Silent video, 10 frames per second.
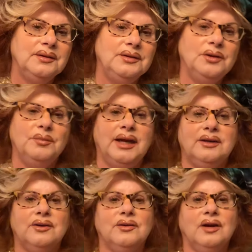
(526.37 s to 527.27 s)
no
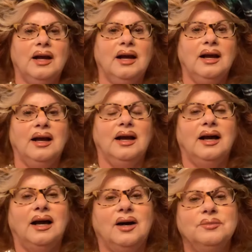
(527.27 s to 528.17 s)
matter
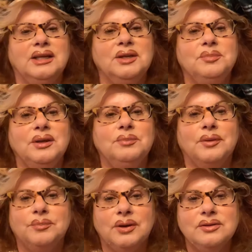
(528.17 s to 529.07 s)
how many people
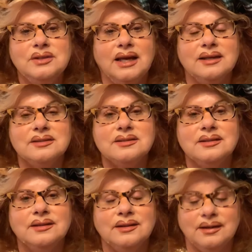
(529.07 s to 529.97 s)
protest.
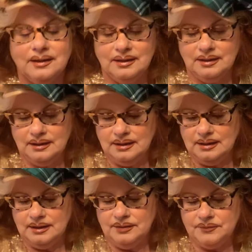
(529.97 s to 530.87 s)

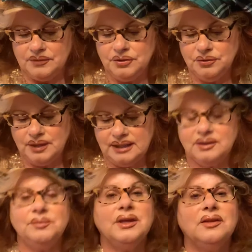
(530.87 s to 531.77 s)
You had to
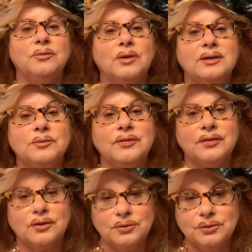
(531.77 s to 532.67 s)
be the one with the
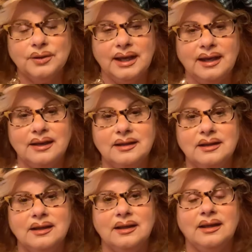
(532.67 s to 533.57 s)
cool head
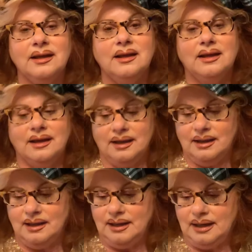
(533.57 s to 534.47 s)

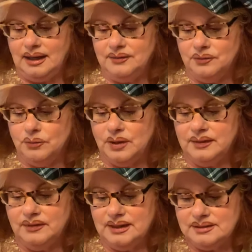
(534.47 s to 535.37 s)
and the
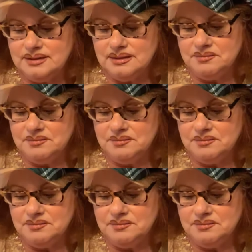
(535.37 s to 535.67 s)
one that